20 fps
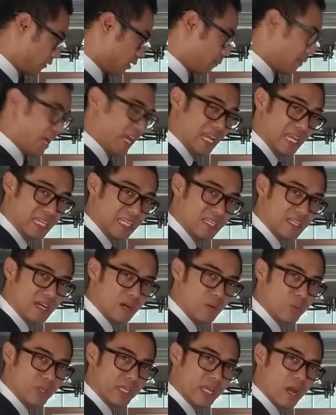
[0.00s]
the pain
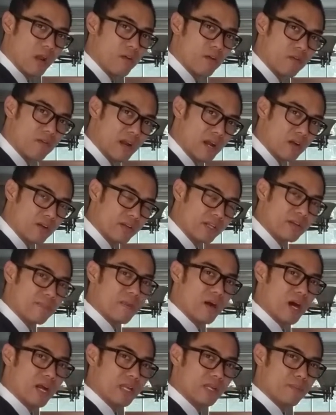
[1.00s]
that we carry around in the
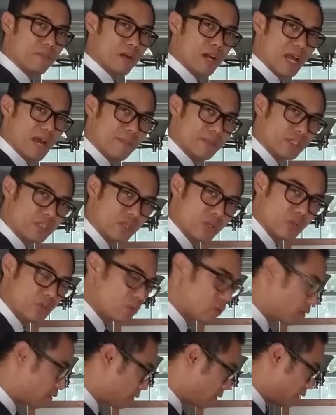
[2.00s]
body perhaps too,
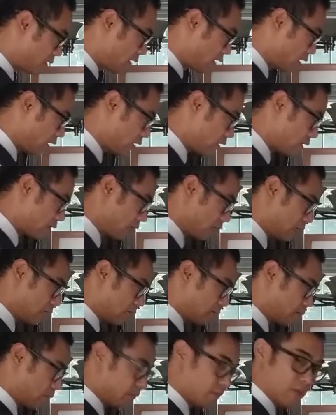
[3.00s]
and
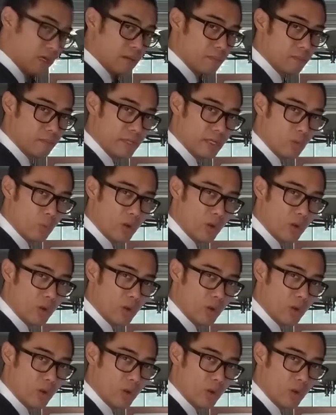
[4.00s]
being